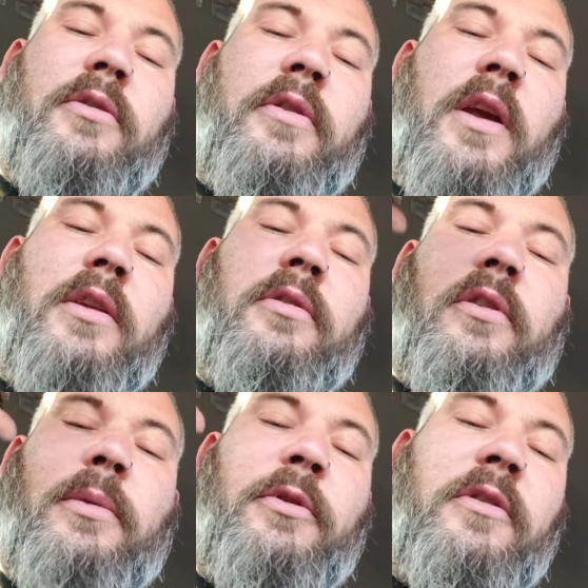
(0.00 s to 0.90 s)
Your tent,
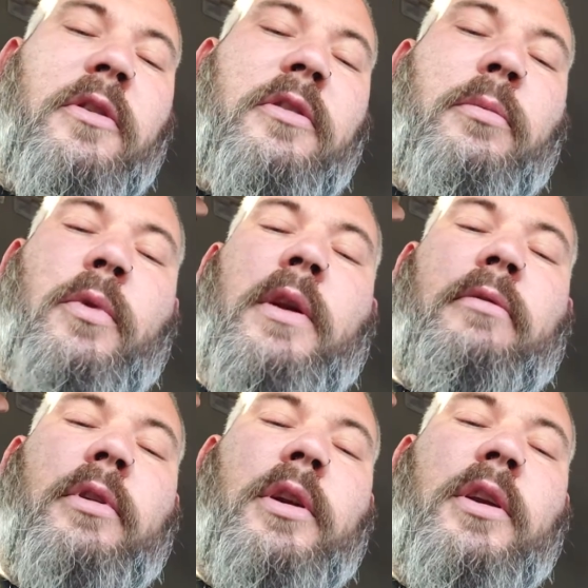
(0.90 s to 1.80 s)
sleeping system,
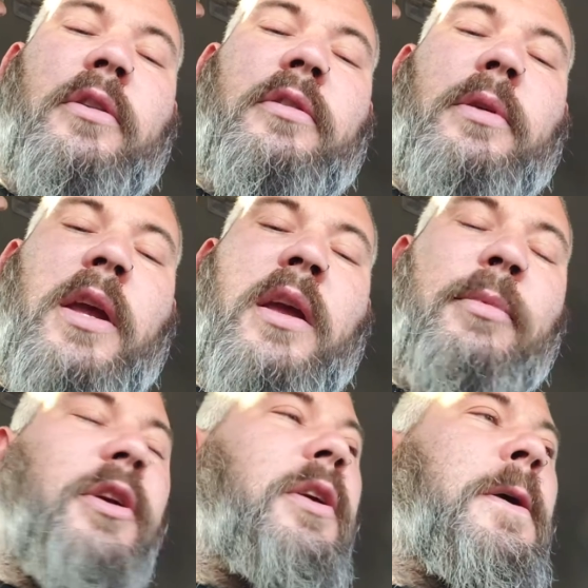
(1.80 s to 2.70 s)
whatever it is,
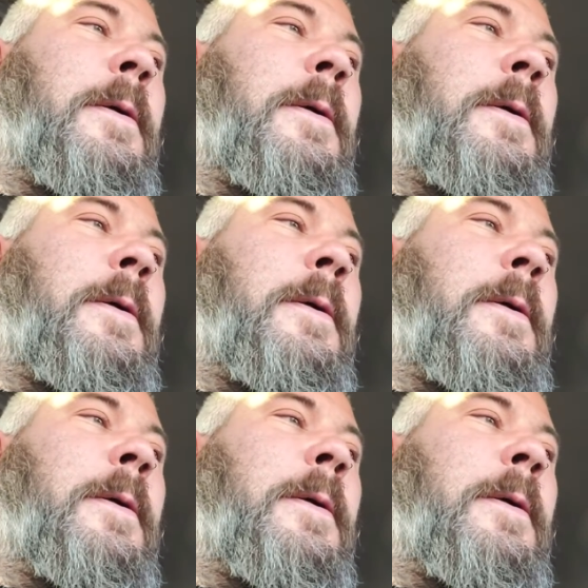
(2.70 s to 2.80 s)
hammock,